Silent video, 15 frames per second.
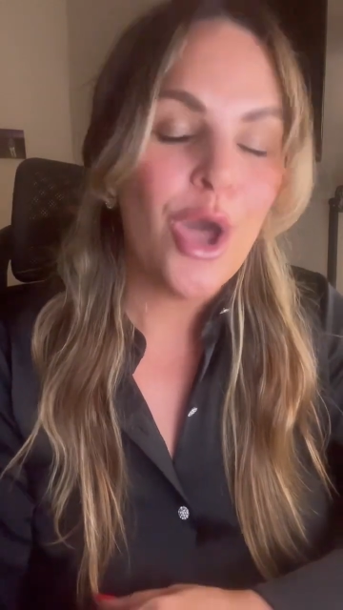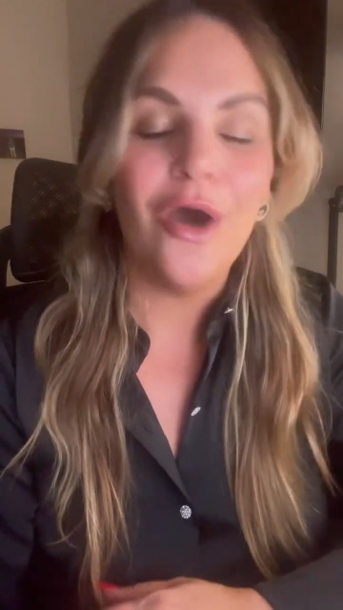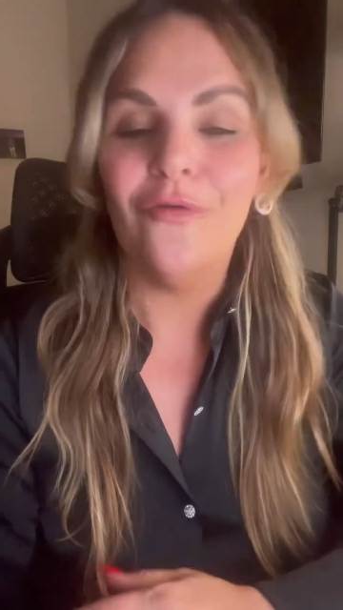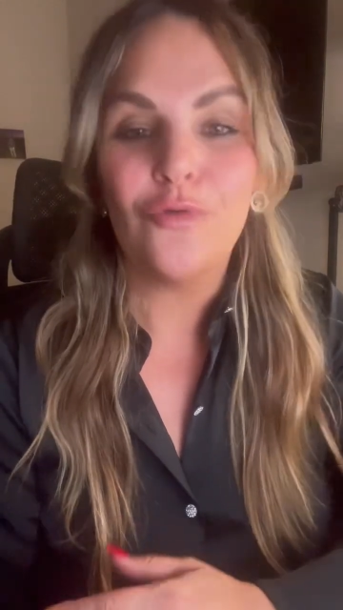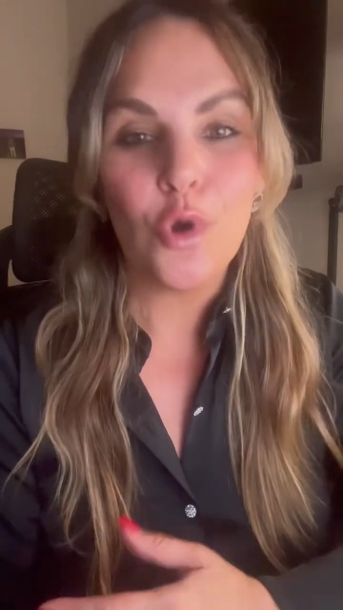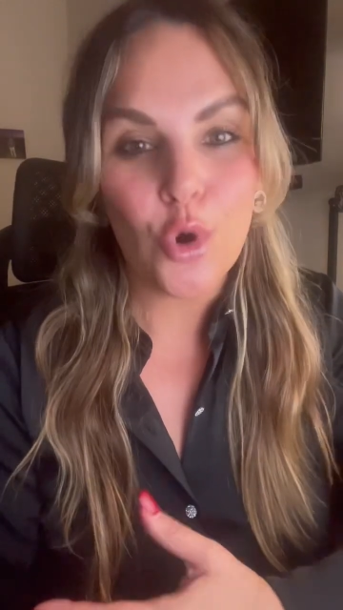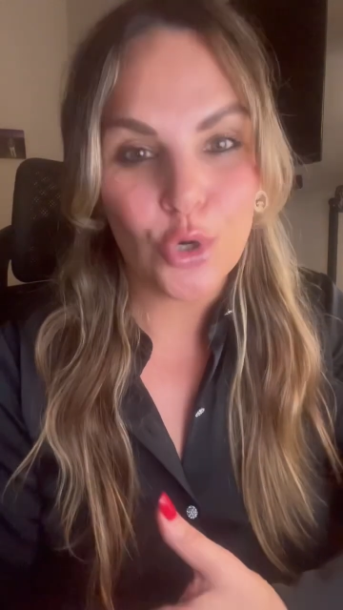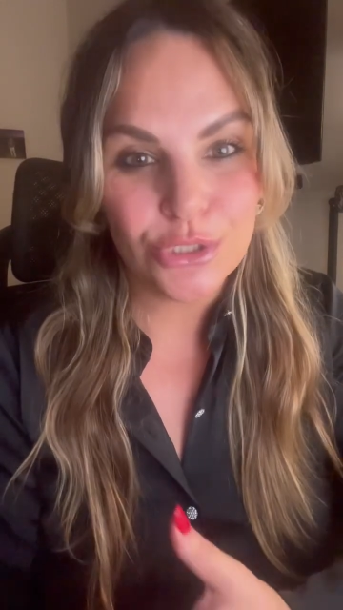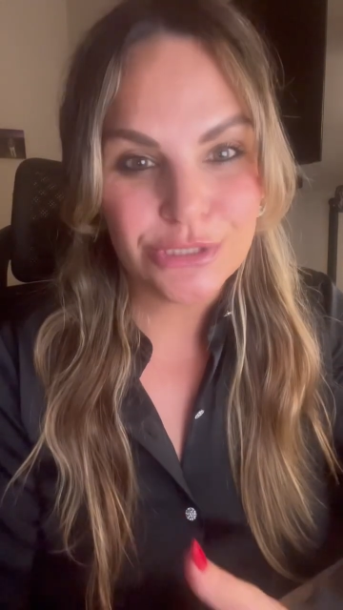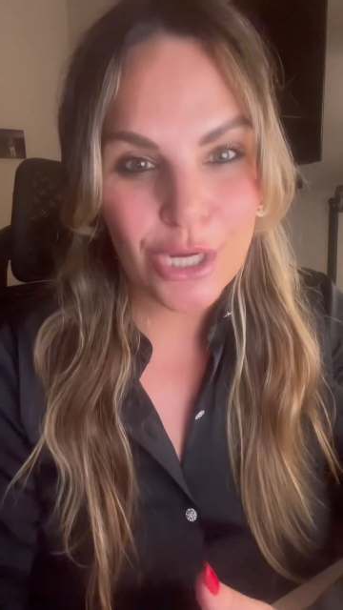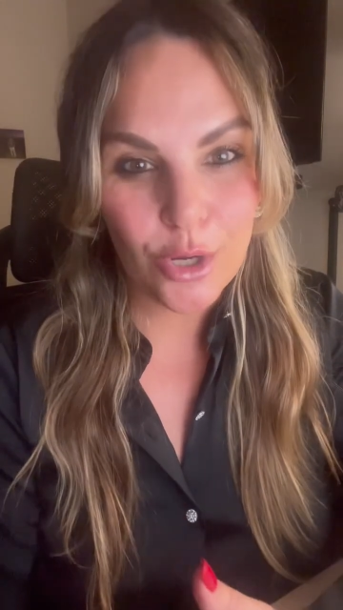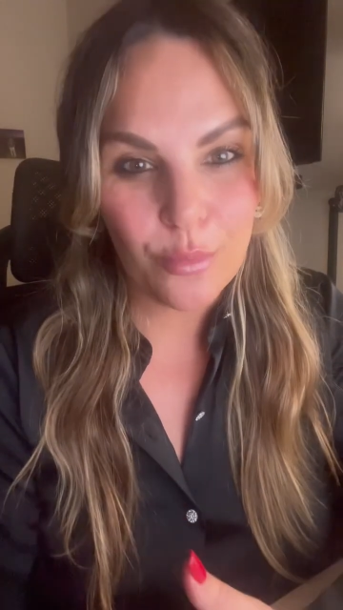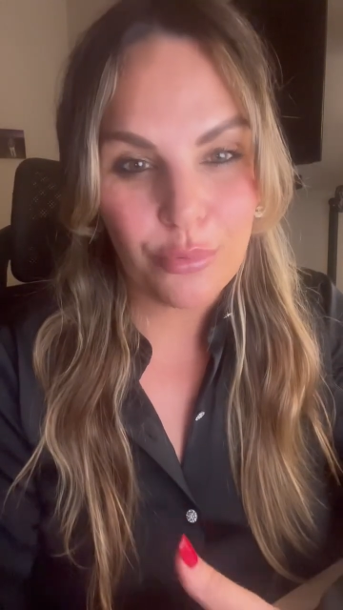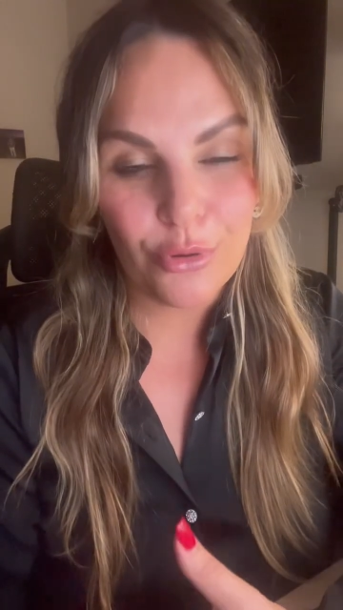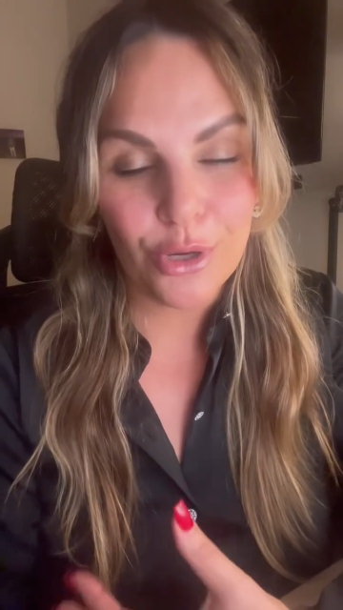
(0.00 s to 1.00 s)
Of course,
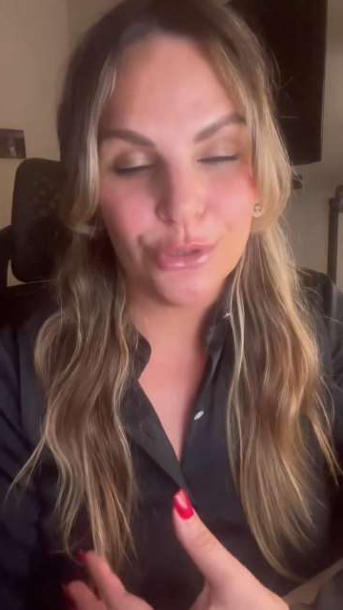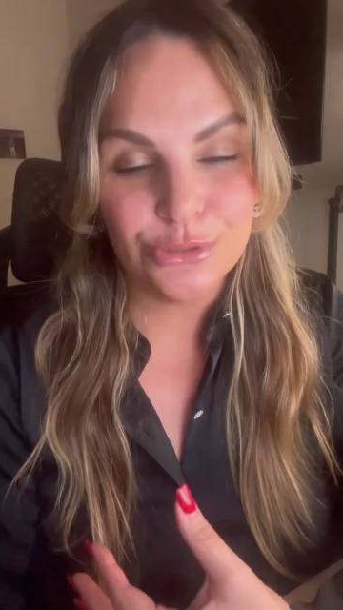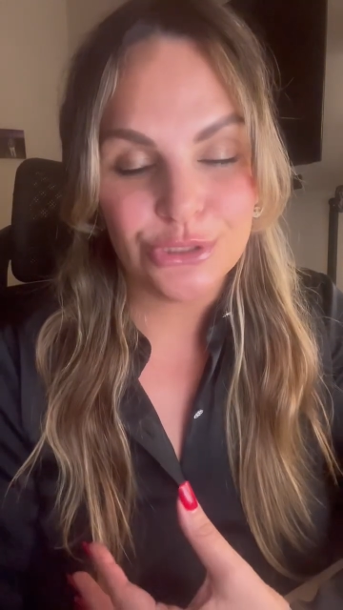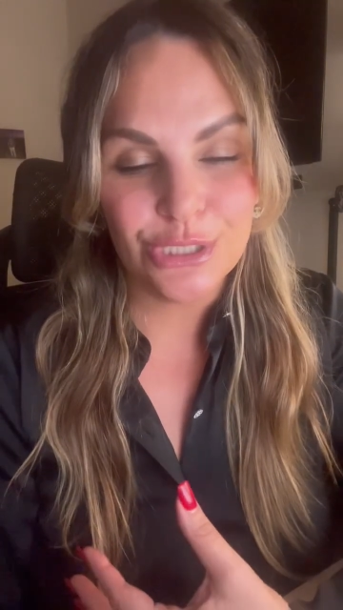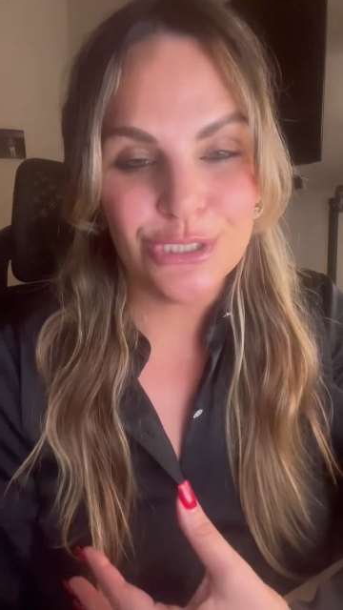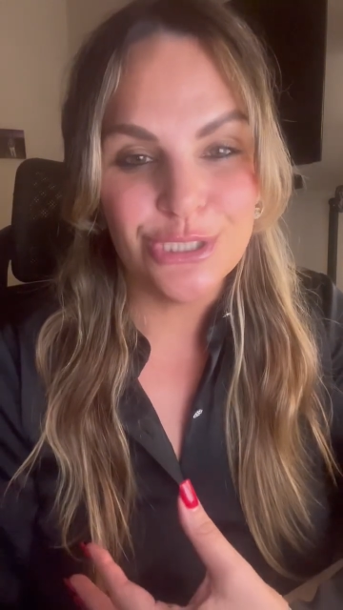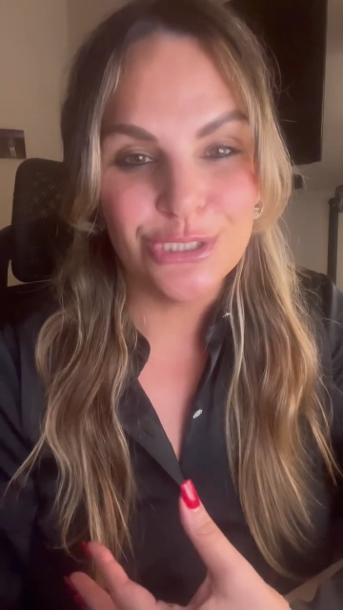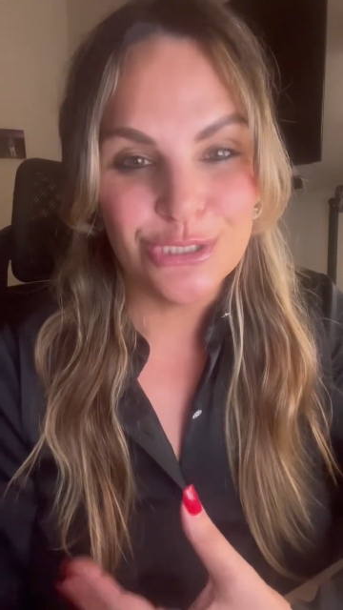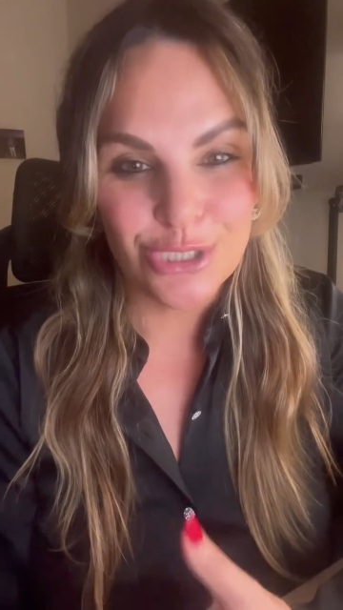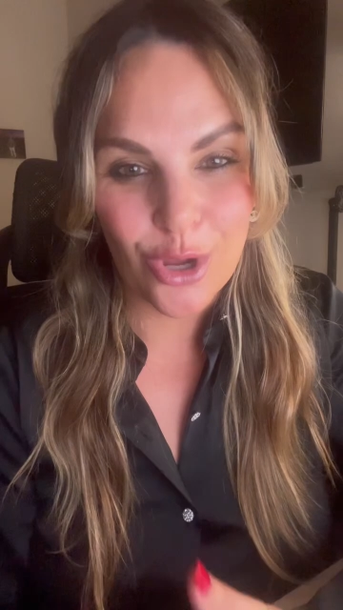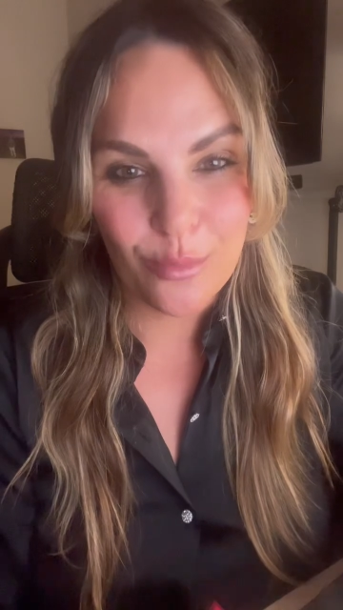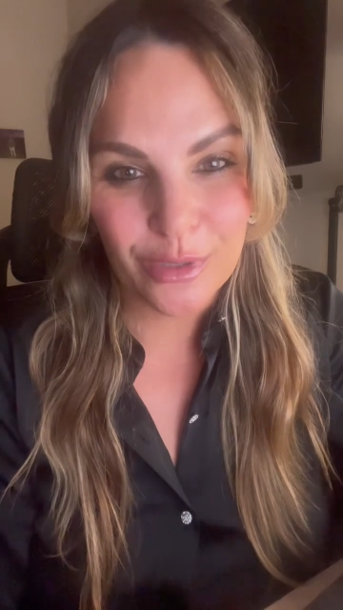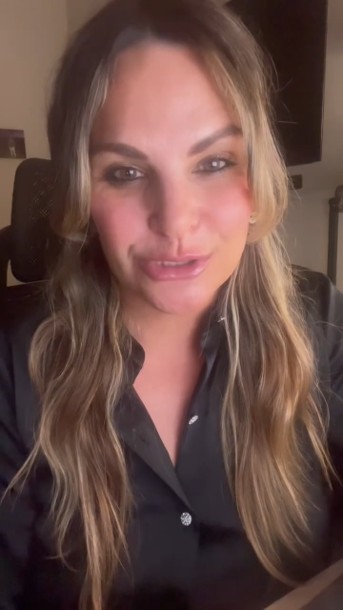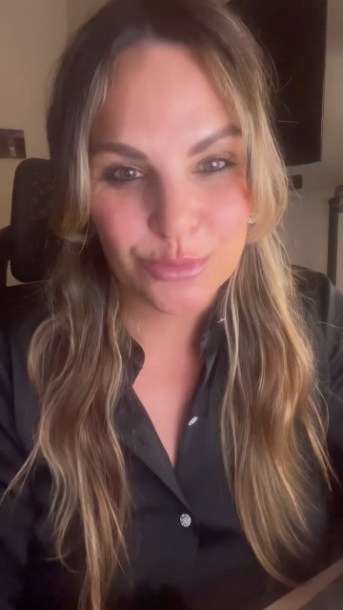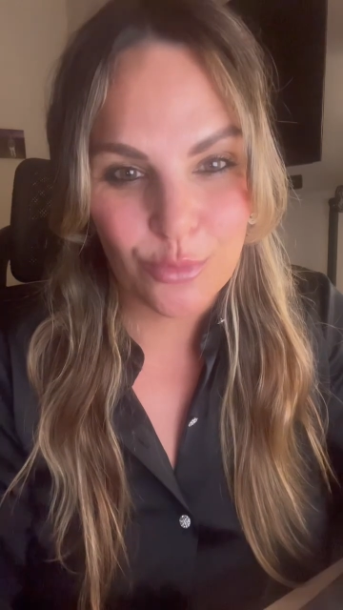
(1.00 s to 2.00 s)
our approach is so
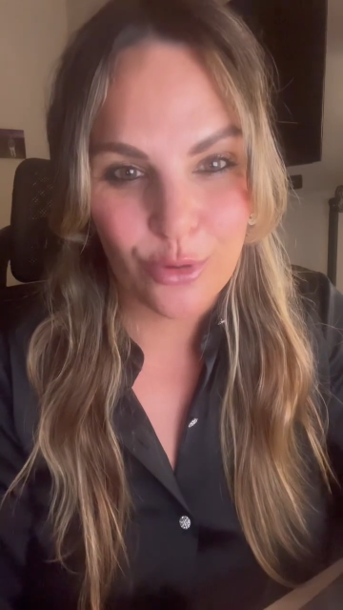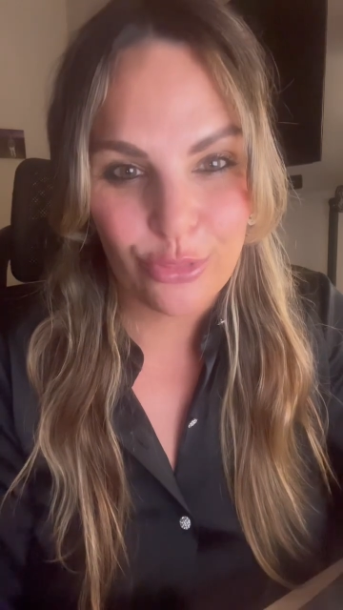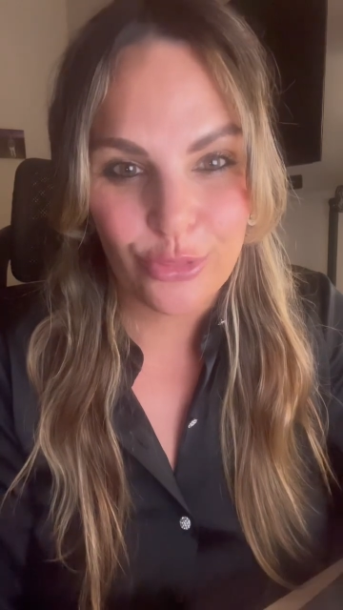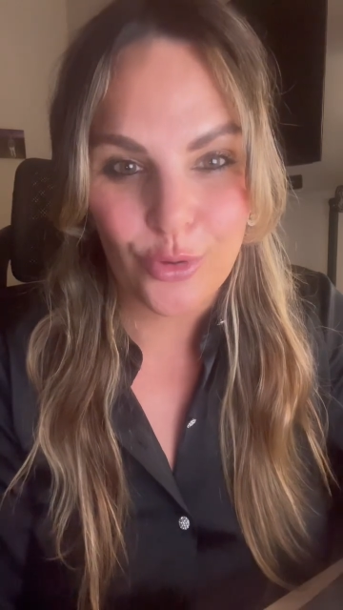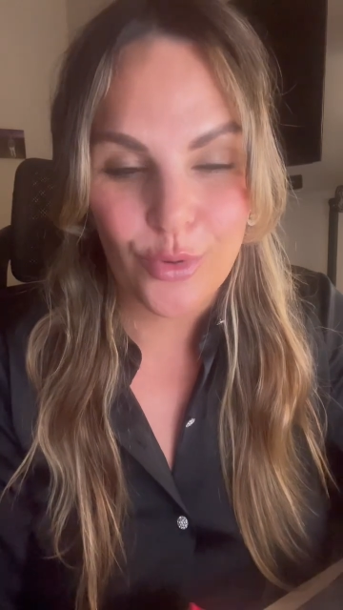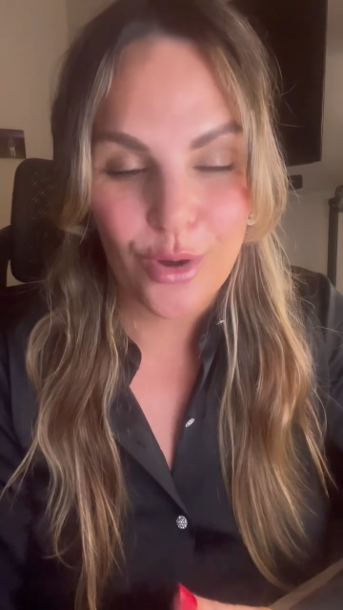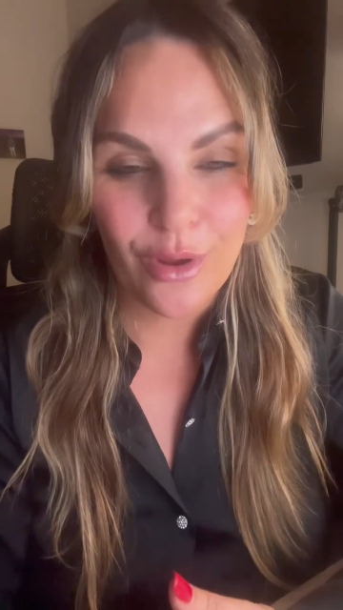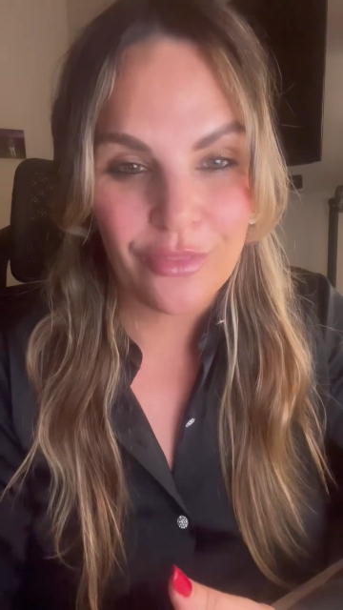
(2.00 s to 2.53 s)
much more thorough.